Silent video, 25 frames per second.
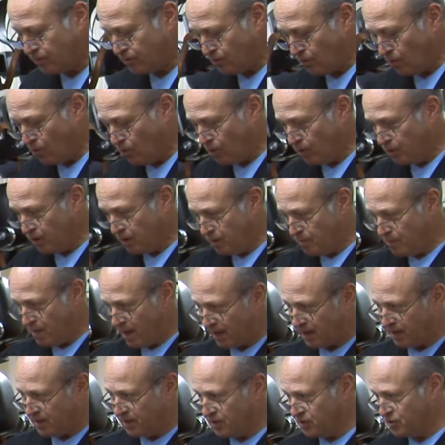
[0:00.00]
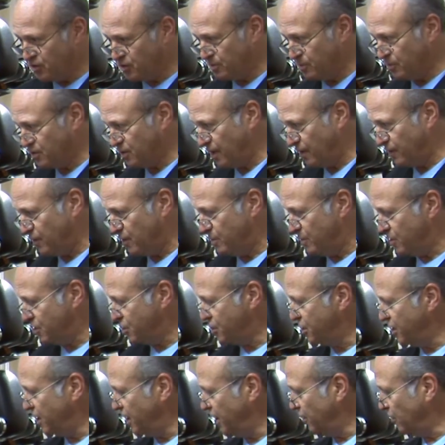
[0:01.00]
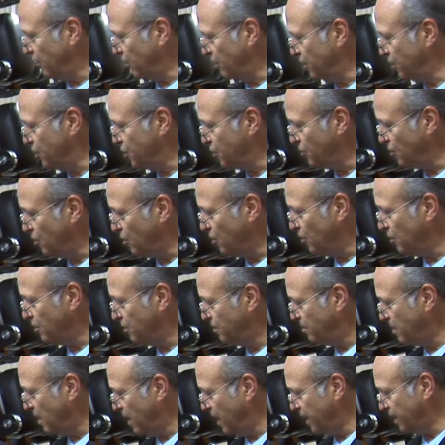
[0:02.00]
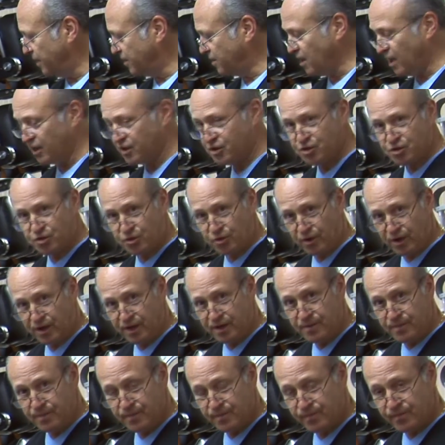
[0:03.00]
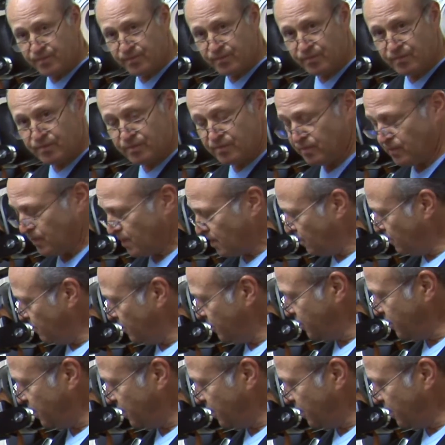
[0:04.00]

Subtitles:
All the mechanisms of the machine are controlled by a touch screen, which